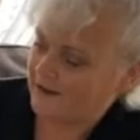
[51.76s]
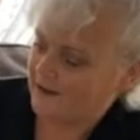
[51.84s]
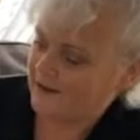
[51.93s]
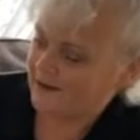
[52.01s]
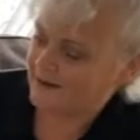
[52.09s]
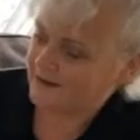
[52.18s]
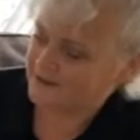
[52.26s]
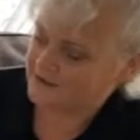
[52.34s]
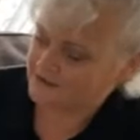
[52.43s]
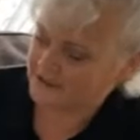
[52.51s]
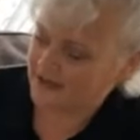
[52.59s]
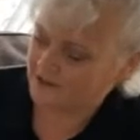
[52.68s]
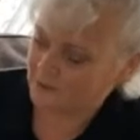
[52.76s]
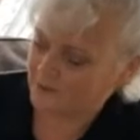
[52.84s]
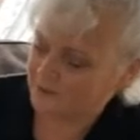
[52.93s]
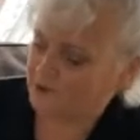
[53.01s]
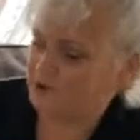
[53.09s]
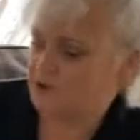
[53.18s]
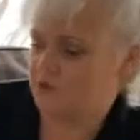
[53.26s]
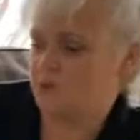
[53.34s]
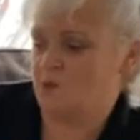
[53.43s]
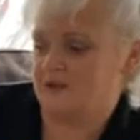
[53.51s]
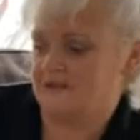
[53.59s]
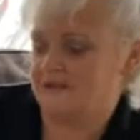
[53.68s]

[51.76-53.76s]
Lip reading: I haven't decided what I'm going to do with this.